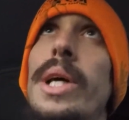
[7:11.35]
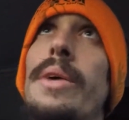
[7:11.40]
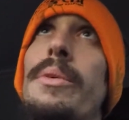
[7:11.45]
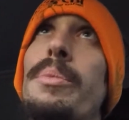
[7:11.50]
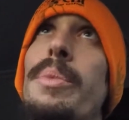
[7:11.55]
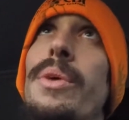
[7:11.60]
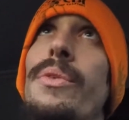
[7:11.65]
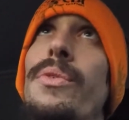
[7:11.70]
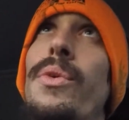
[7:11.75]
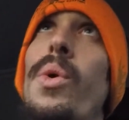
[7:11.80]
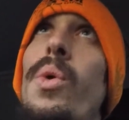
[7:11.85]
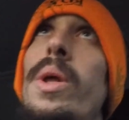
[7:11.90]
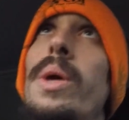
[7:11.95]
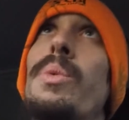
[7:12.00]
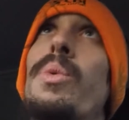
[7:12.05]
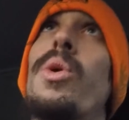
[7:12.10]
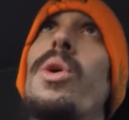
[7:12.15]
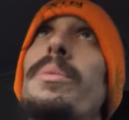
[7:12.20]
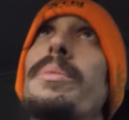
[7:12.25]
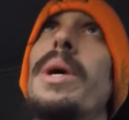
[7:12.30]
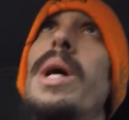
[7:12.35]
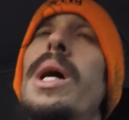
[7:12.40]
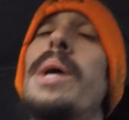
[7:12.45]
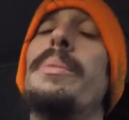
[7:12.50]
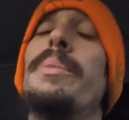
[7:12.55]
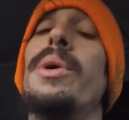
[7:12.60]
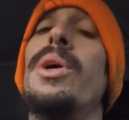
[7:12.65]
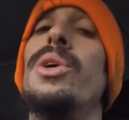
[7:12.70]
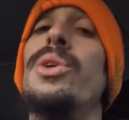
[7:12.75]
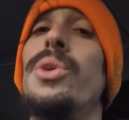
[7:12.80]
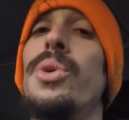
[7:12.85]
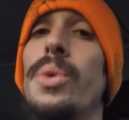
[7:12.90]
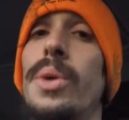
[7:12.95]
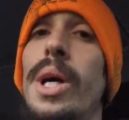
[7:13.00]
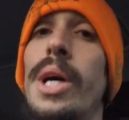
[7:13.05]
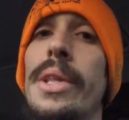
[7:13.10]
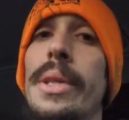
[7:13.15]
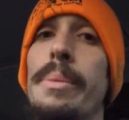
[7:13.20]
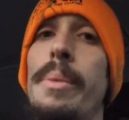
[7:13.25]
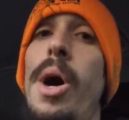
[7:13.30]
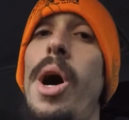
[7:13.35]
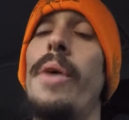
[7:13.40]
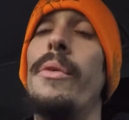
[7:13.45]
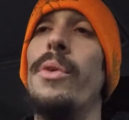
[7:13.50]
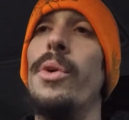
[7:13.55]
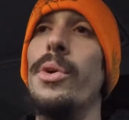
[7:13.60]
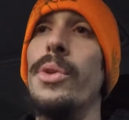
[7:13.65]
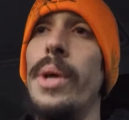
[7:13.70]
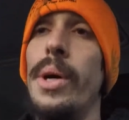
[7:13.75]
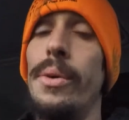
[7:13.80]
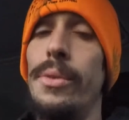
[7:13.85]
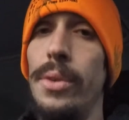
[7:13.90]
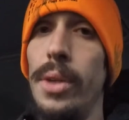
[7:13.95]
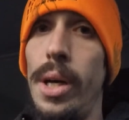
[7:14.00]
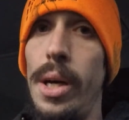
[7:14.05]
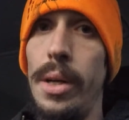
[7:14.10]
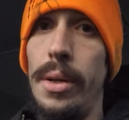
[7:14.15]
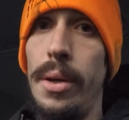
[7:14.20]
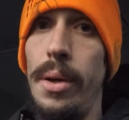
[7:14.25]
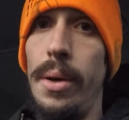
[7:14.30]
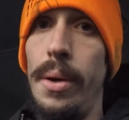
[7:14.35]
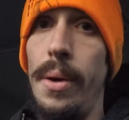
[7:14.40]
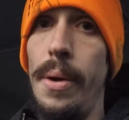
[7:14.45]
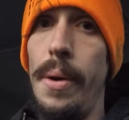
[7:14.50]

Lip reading: have to be fully warmed up to cut them off, or they'll flood.